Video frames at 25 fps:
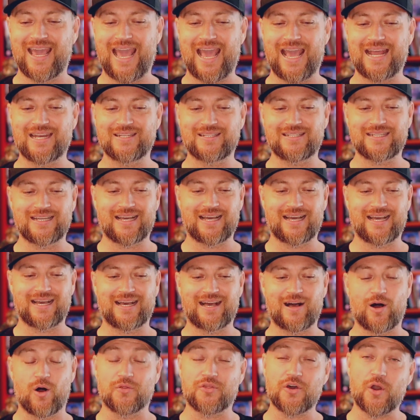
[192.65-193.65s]
And
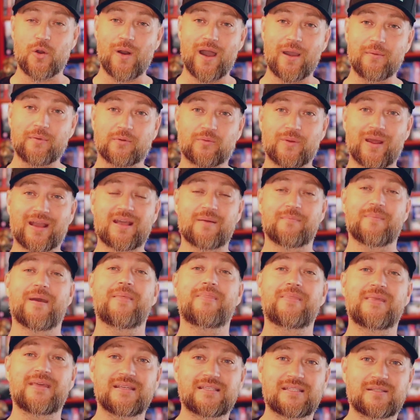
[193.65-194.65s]
uh, although I would
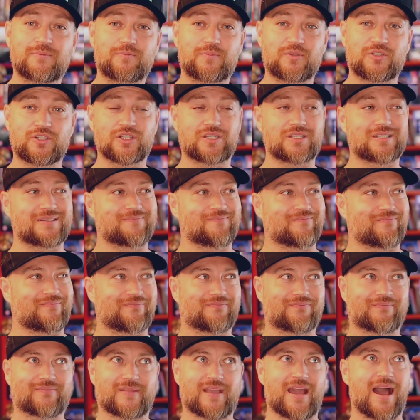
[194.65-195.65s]
recommend this just
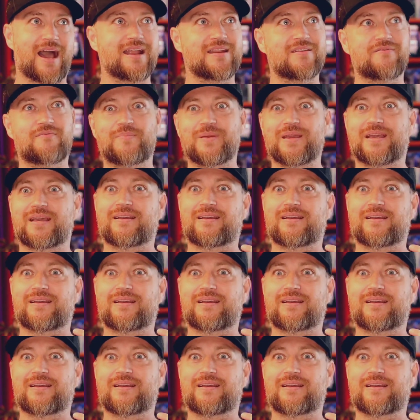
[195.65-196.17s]
kind of